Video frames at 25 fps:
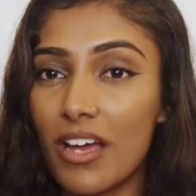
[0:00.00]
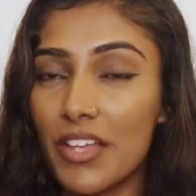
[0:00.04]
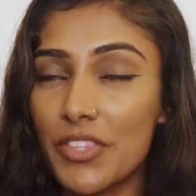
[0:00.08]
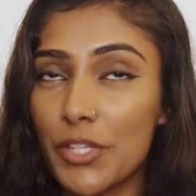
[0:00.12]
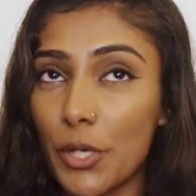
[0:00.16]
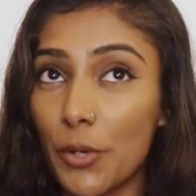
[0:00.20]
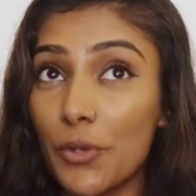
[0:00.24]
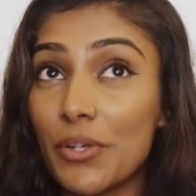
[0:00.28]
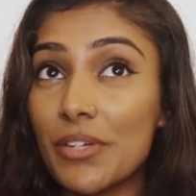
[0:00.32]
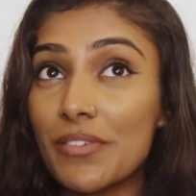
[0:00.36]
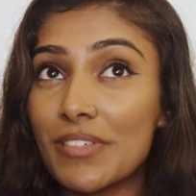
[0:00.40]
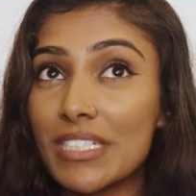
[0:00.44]

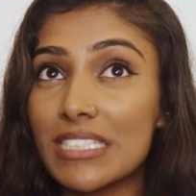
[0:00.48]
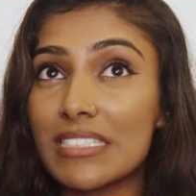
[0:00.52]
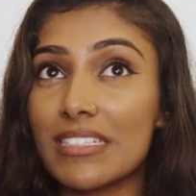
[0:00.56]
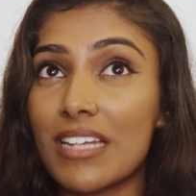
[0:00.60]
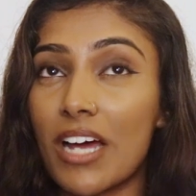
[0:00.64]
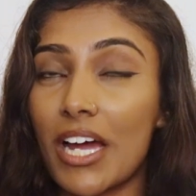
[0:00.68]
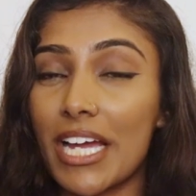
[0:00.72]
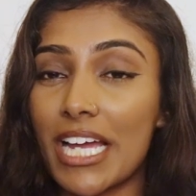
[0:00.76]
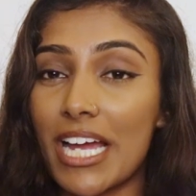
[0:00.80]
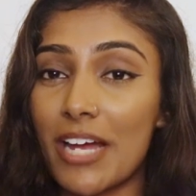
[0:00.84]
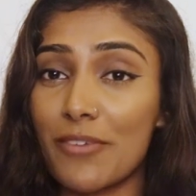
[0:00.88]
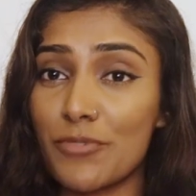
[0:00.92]
The only reason
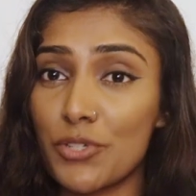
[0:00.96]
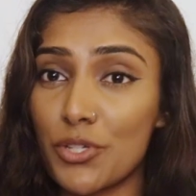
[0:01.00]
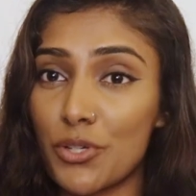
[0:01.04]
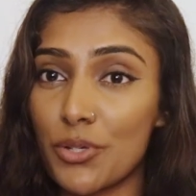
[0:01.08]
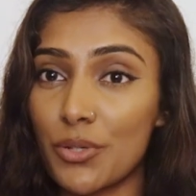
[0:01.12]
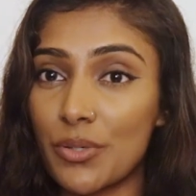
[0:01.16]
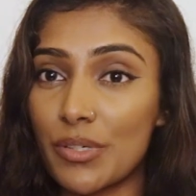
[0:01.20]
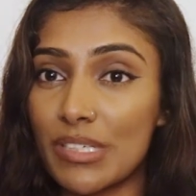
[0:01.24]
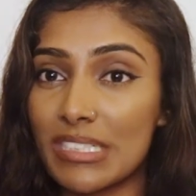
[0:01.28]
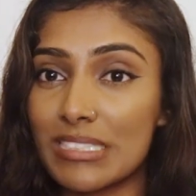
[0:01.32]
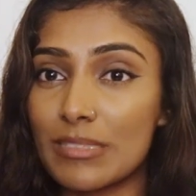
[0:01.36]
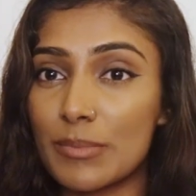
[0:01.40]
I have
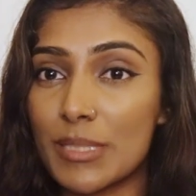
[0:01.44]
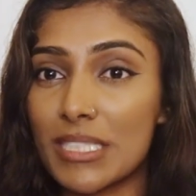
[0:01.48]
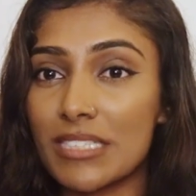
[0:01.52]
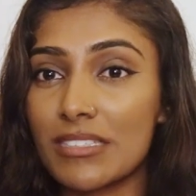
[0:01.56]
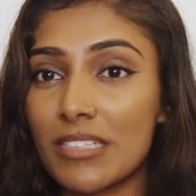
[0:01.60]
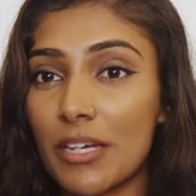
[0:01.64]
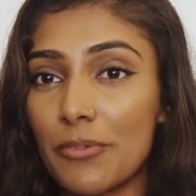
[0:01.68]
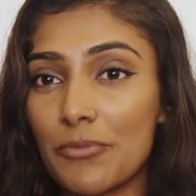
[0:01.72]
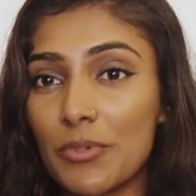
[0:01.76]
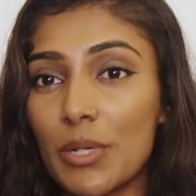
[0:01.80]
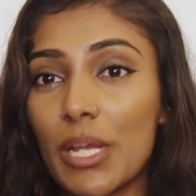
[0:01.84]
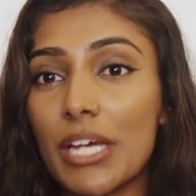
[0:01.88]
two is
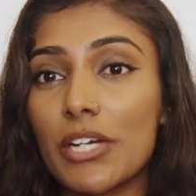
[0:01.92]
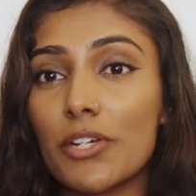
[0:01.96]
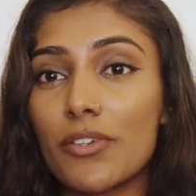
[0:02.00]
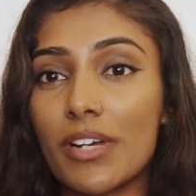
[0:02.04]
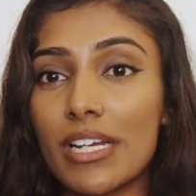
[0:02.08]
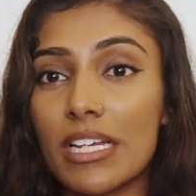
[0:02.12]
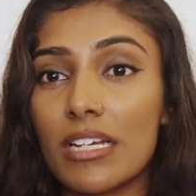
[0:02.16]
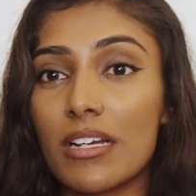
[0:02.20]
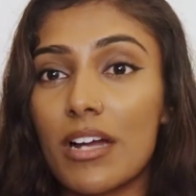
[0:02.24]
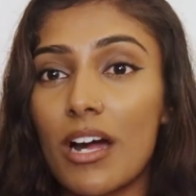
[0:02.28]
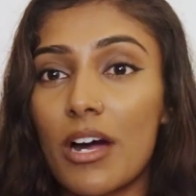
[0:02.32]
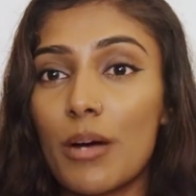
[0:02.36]
because I feel like
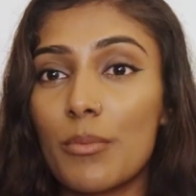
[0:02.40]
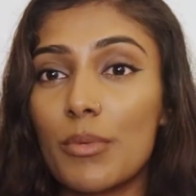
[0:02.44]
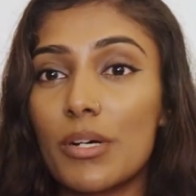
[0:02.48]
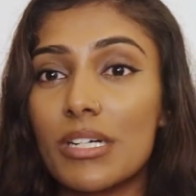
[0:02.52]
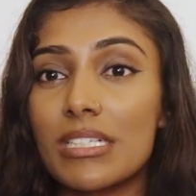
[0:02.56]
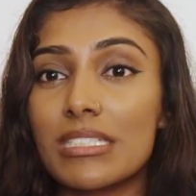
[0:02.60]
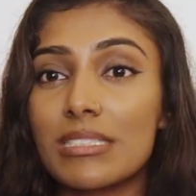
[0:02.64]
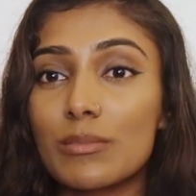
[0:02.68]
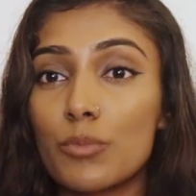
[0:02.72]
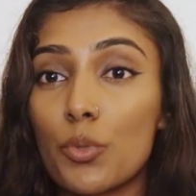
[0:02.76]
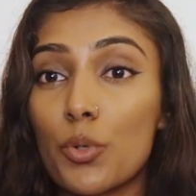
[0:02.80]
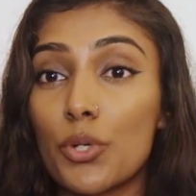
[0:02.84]
Credit Karma
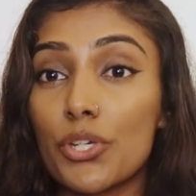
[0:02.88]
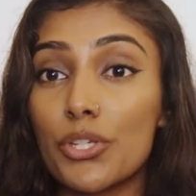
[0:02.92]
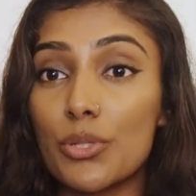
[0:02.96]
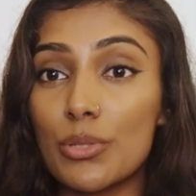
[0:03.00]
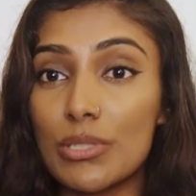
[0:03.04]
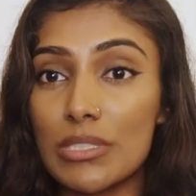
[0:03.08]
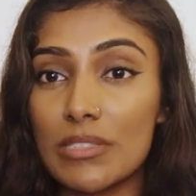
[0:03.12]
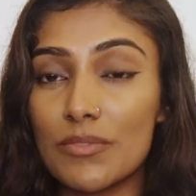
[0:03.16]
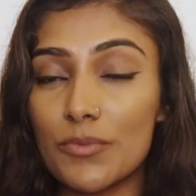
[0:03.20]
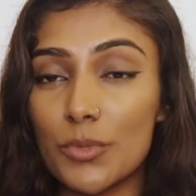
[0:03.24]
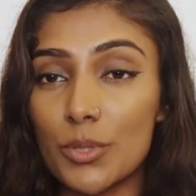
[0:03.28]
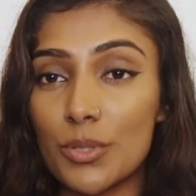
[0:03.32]
is more
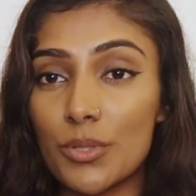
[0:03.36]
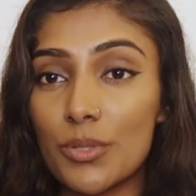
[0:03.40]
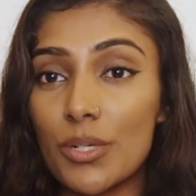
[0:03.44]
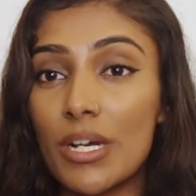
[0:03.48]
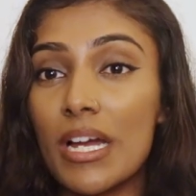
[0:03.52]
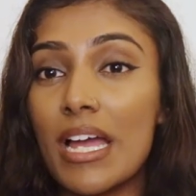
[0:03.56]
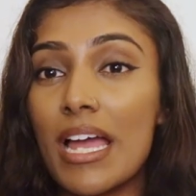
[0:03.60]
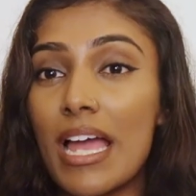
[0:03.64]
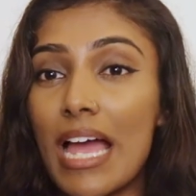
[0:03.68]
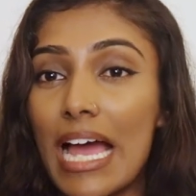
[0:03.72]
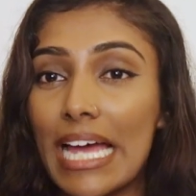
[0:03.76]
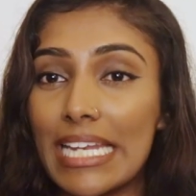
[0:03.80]

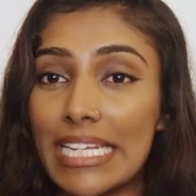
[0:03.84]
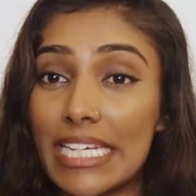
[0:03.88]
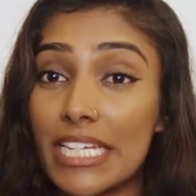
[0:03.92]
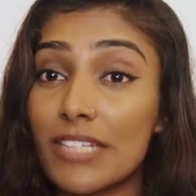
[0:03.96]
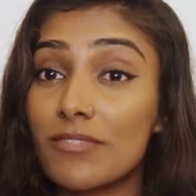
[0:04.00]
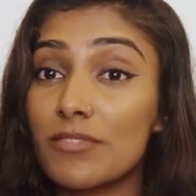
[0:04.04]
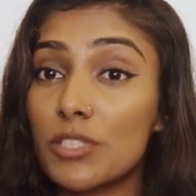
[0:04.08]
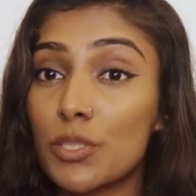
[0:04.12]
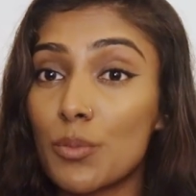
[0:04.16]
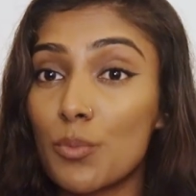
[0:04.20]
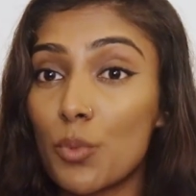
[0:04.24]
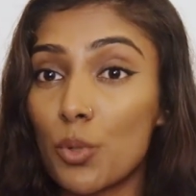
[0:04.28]
useful and it
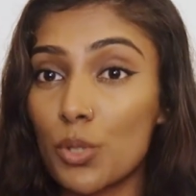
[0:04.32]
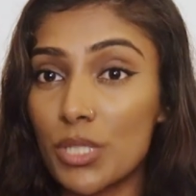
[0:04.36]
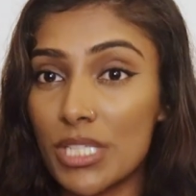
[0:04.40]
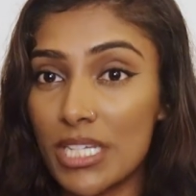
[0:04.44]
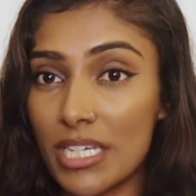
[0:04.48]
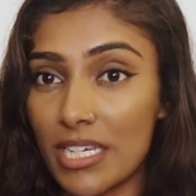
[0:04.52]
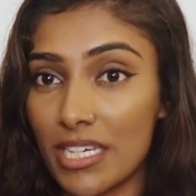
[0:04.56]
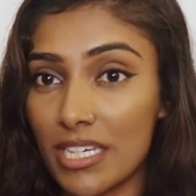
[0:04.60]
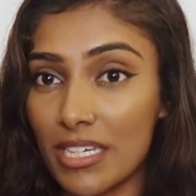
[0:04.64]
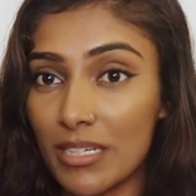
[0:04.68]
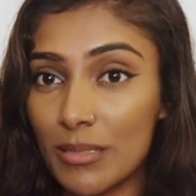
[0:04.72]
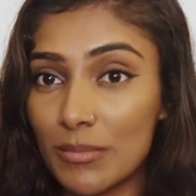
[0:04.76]
gives you more
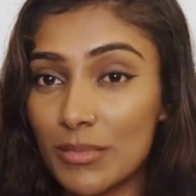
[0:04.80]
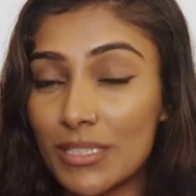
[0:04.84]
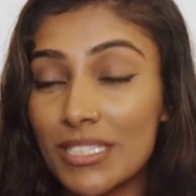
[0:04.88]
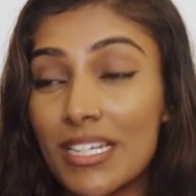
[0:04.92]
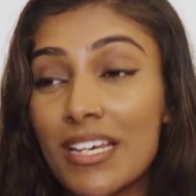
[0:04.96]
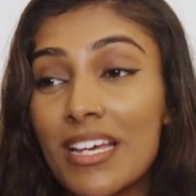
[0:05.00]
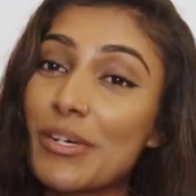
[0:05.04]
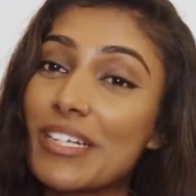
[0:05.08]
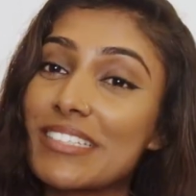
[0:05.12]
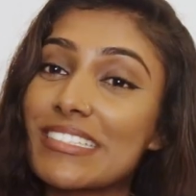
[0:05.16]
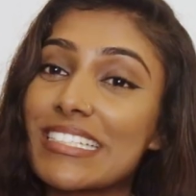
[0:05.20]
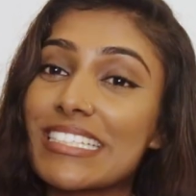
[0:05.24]
tips,
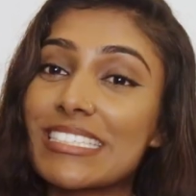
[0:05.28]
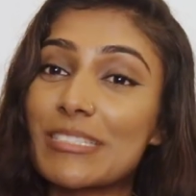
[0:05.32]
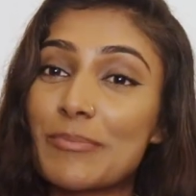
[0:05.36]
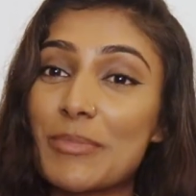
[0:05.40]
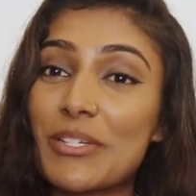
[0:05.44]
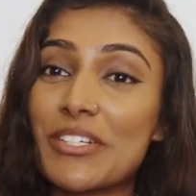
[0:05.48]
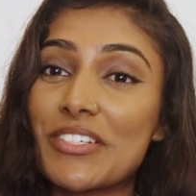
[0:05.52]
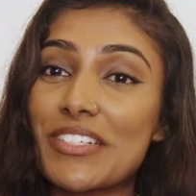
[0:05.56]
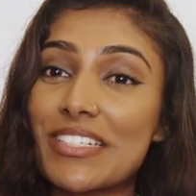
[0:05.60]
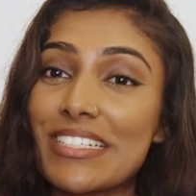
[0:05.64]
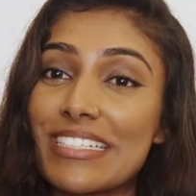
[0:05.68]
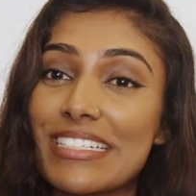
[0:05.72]
whereas
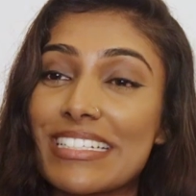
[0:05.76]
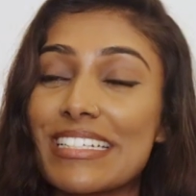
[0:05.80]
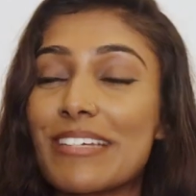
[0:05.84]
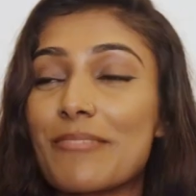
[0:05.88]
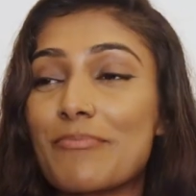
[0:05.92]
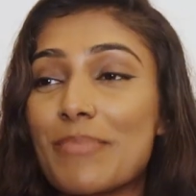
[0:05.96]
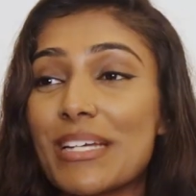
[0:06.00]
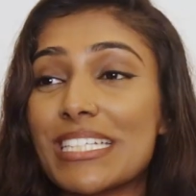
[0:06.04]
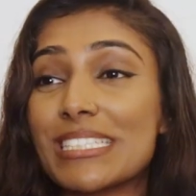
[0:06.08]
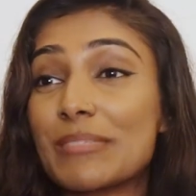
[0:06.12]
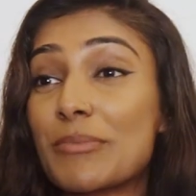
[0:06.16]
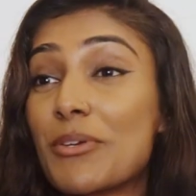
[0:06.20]

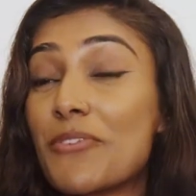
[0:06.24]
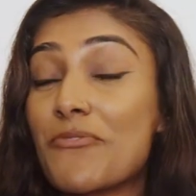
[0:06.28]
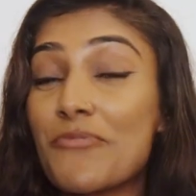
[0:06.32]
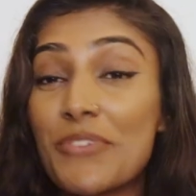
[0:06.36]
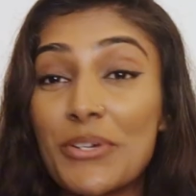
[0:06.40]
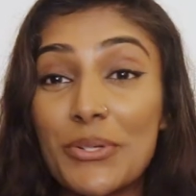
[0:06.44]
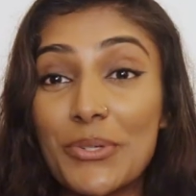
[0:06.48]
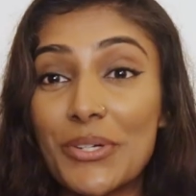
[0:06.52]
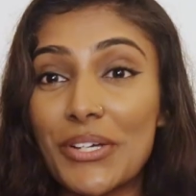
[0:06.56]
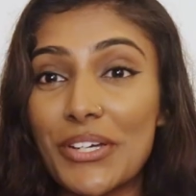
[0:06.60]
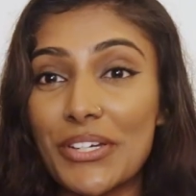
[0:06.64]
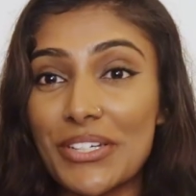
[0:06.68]
Experian makes me
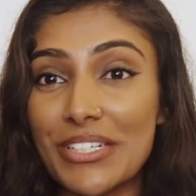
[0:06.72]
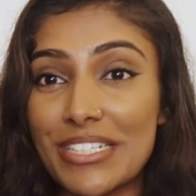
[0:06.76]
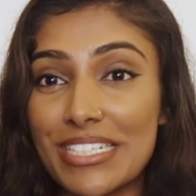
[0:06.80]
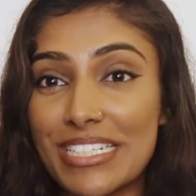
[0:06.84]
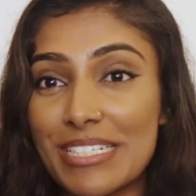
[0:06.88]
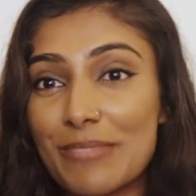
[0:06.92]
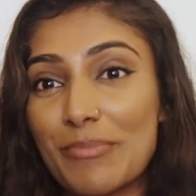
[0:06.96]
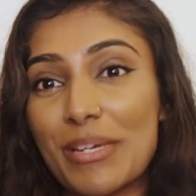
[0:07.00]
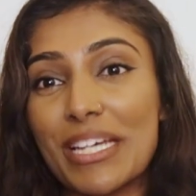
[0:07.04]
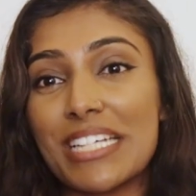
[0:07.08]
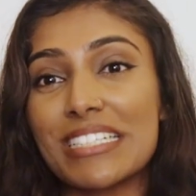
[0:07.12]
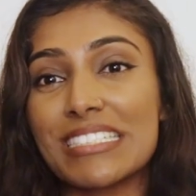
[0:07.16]
feel
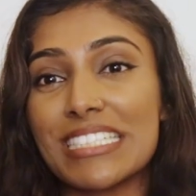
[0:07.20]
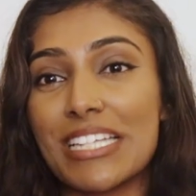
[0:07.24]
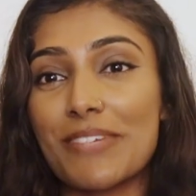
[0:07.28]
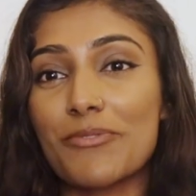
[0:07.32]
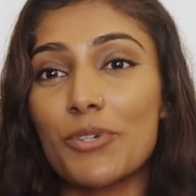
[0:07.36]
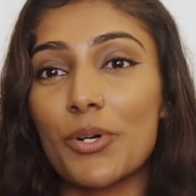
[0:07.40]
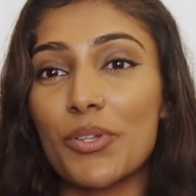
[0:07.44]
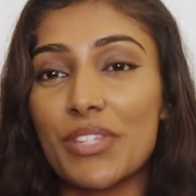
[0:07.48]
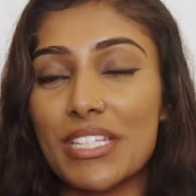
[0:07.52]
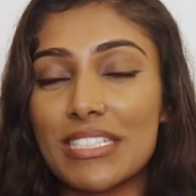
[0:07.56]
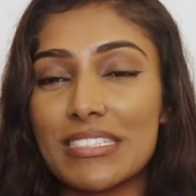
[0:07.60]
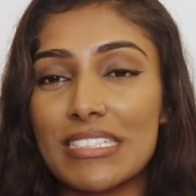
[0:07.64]
good because they've
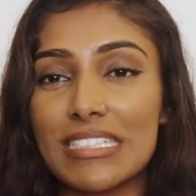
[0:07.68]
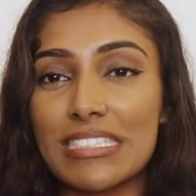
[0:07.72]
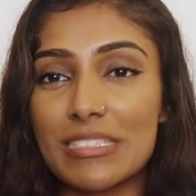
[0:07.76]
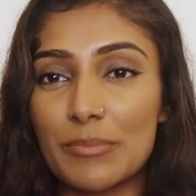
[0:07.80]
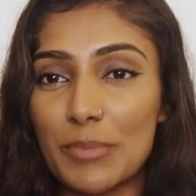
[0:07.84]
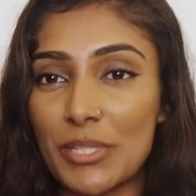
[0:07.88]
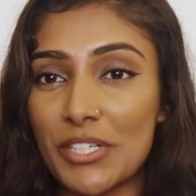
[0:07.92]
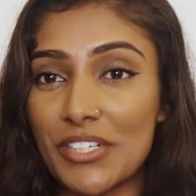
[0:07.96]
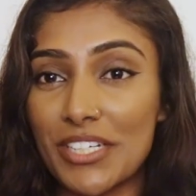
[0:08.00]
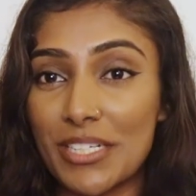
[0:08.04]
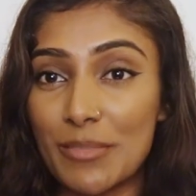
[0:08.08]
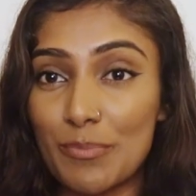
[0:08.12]
got this
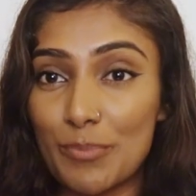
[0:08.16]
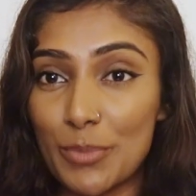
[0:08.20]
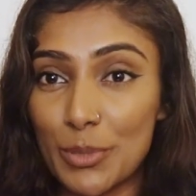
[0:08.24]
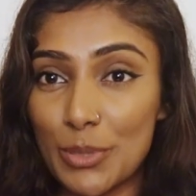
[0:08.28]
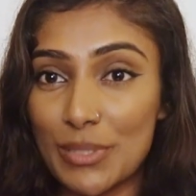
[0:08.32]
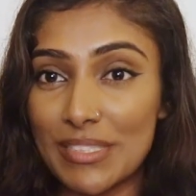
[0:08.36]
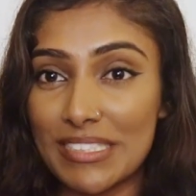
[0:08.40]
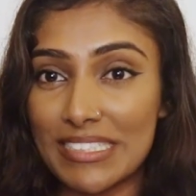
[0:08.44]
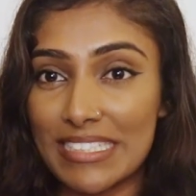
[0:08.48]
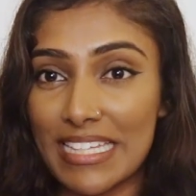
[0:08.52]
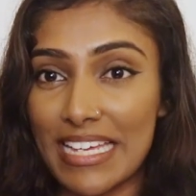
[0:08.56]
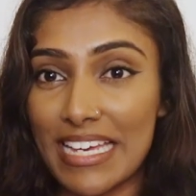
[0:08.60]
Experian
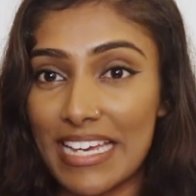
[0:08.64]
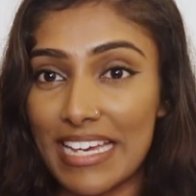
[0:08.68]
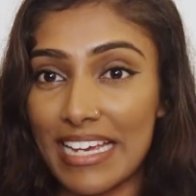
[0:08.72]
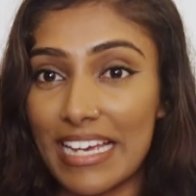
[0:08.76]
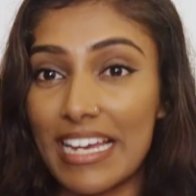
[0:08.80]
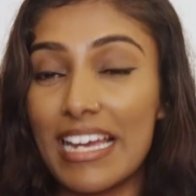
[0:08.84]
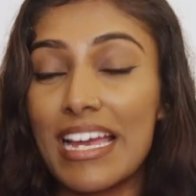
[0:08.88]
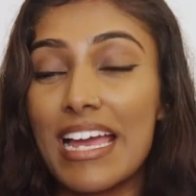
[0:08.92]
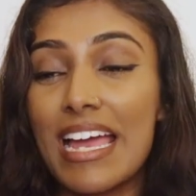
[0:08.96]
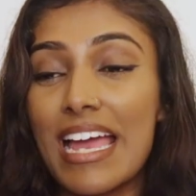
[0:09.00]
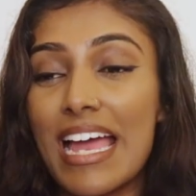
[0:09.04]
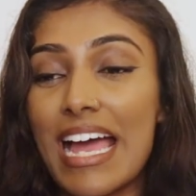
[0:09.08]
boost
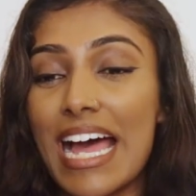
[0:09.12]
thing.